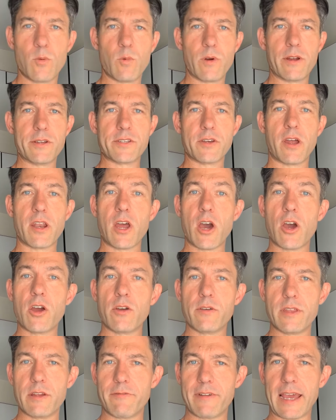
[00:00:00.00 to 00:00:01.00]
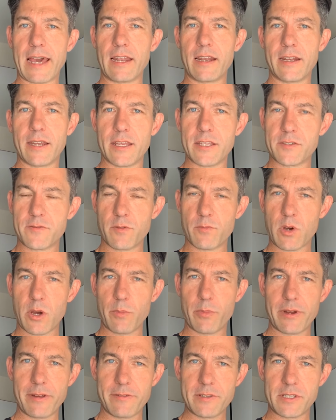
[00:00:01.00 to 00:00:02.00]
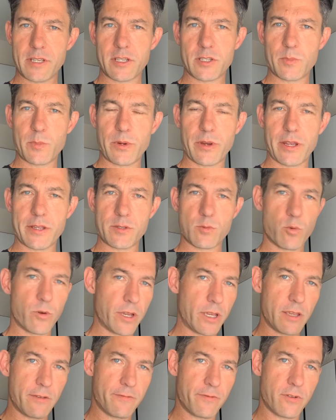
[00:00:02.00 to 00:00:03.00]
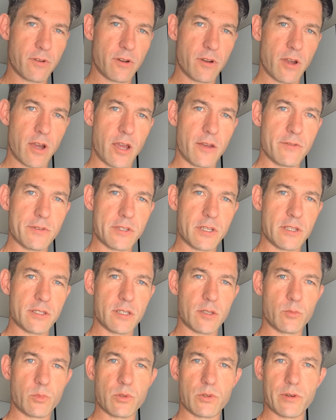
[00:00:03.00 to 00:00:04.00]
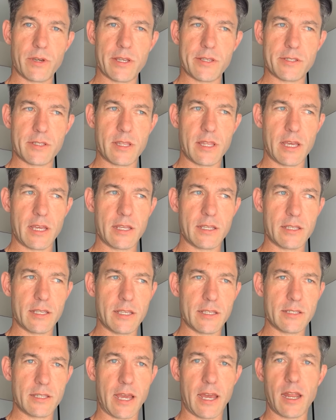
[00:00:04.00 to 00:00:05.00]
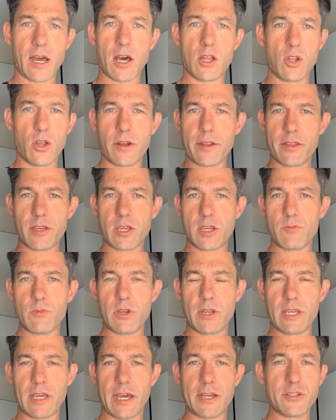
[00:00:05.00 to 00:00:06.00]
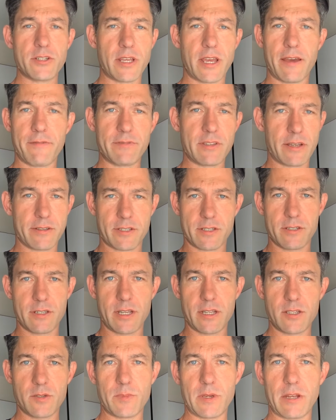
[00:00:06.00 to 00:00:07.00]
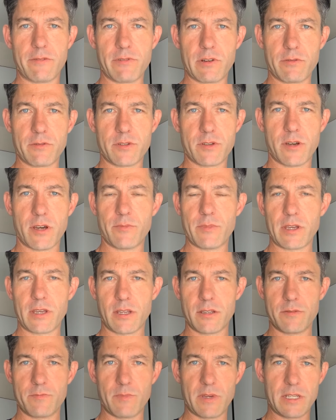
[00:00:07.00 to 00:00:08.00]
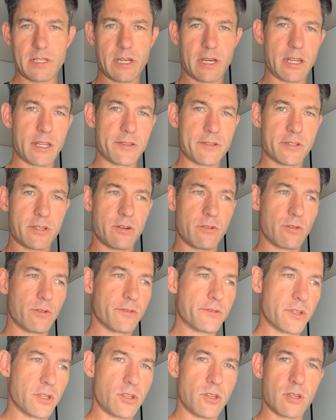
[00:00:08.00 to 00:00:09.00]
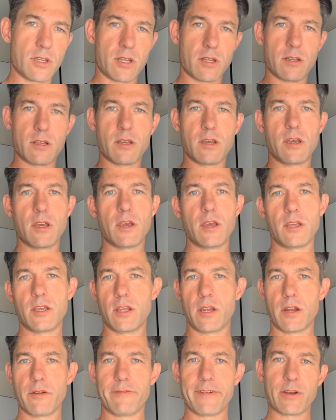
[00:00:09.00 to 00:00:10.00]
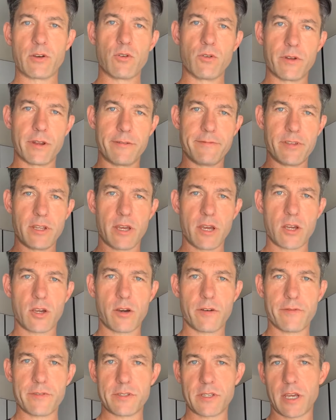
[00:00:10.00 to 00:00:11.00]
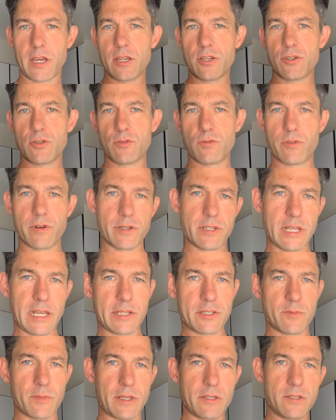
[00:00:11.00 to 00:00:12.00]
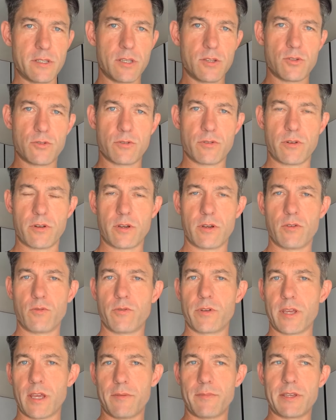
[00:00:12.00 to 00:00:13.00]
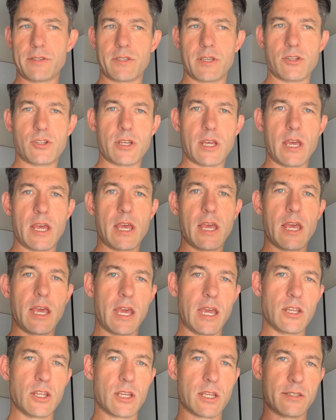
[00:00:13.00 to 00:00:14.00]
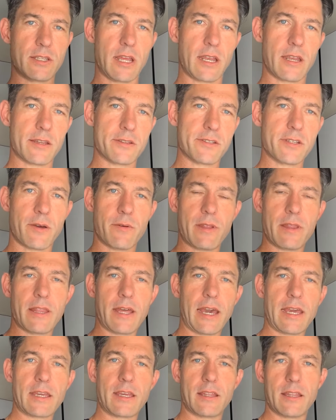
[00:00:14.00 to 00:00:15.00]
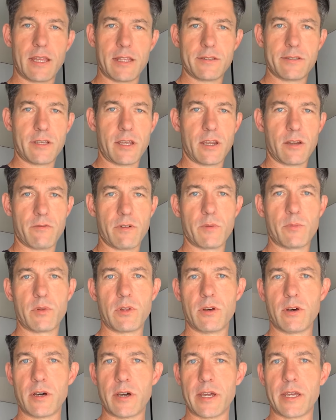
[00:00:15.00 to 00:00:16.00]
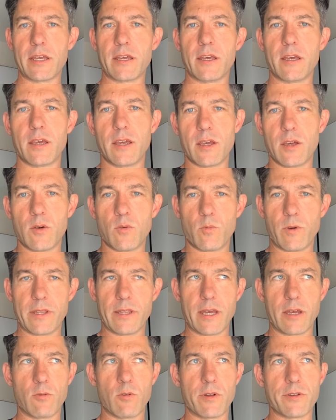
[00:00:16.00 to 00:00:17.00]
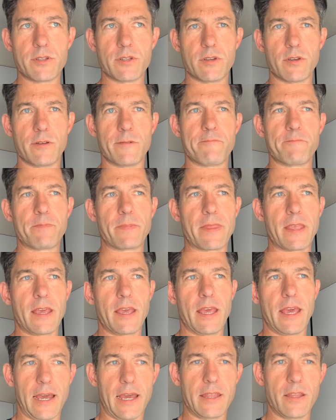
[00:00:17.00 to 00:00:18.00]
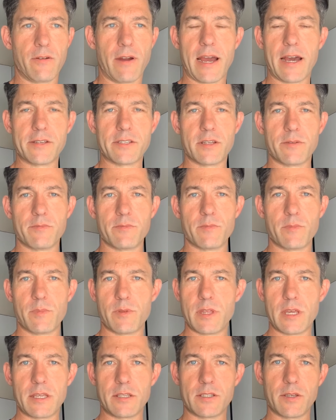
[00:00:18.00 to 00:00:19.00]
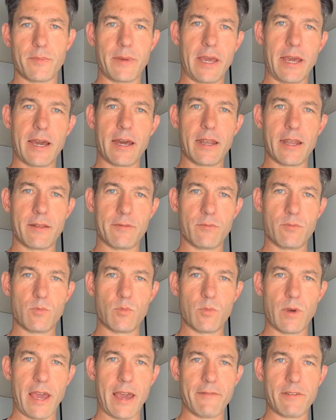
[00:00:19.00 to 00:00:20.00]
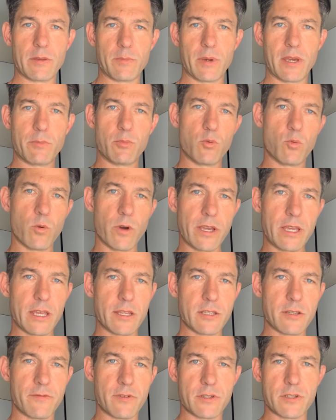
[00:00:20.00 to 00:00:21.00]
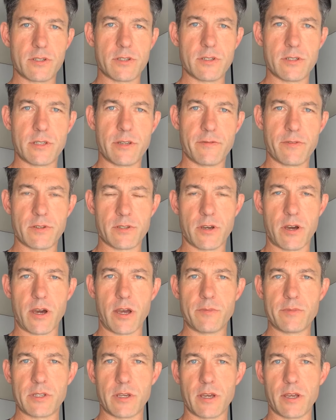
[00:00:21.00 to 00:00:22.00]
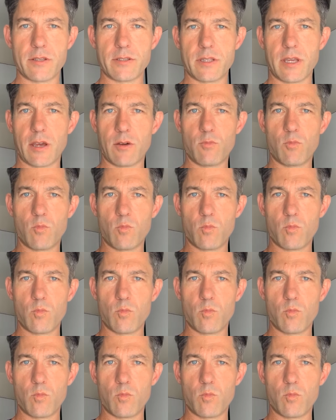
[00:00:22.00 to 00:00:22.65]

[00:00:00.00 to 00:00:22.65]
Whereas I know the reality is, from my previous experience working for overseas employers, is that a lot of the communication you have doesn't need to be in real time. It can be done in serial. So you can, record a video conversation or a text message or an audio message, and you can send it to someone. They can then send a reply when they want to. And there are some things about having people working in different time zones that...